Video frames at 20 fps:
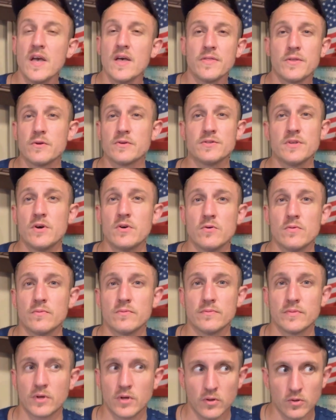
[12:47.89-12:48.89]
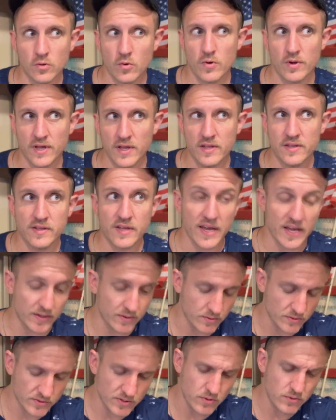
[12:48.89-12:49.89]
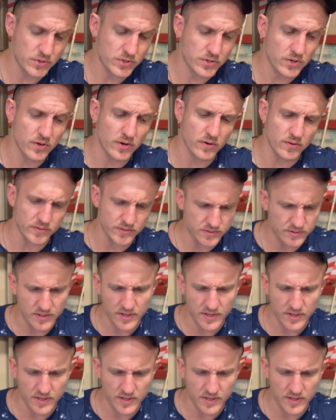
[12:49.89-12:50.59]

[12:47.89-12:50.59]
there's no caloric intake. There's no sugars.